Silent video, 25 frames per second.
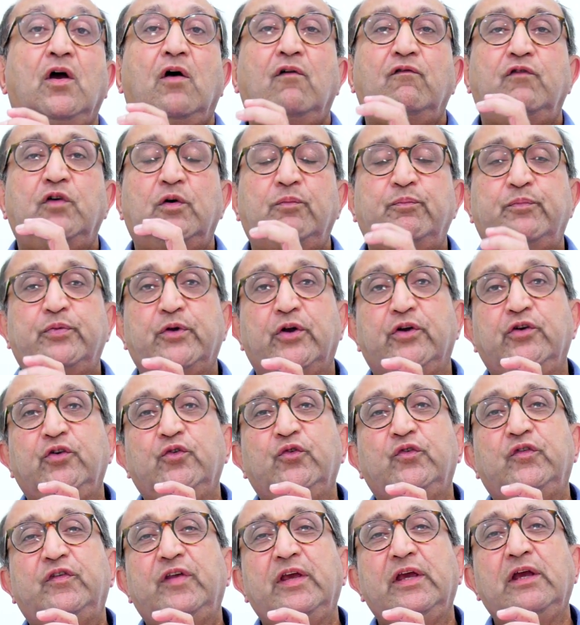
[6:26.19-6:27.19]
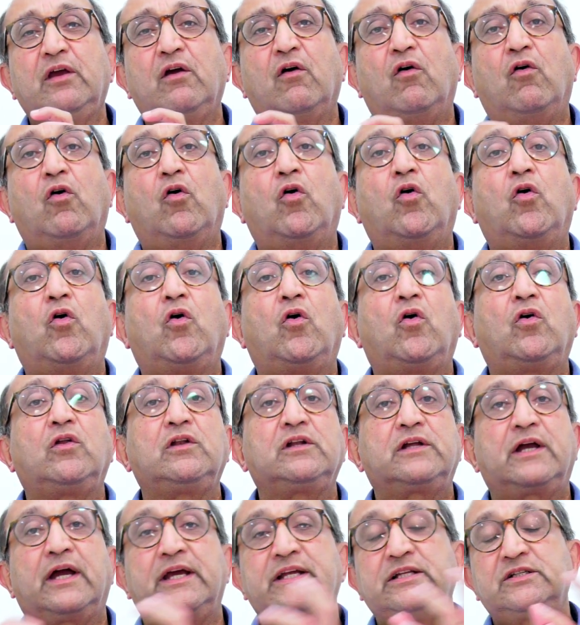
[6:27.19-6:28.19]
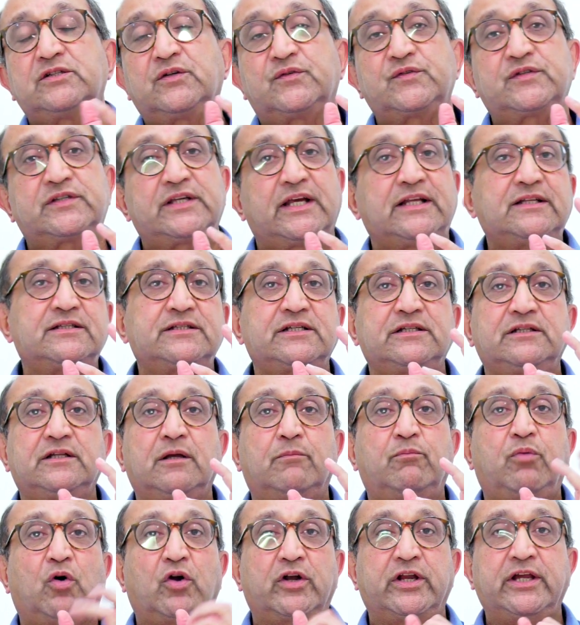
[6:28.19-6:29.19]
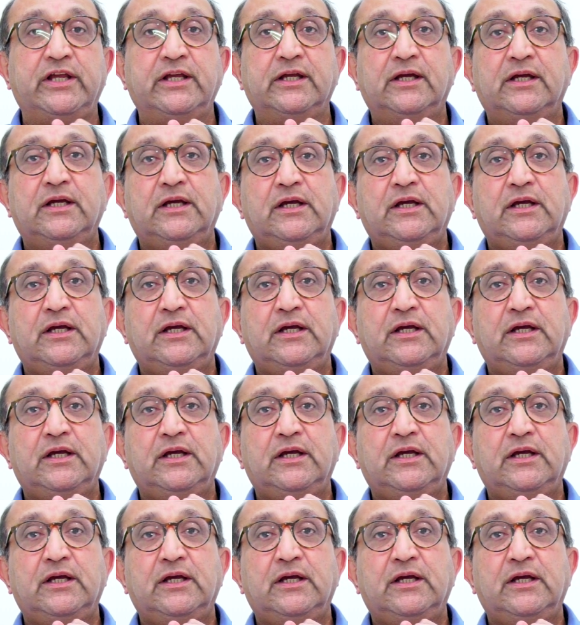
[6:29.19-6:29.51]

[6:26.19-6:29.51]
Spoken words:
for producing all kinds of cells in the body.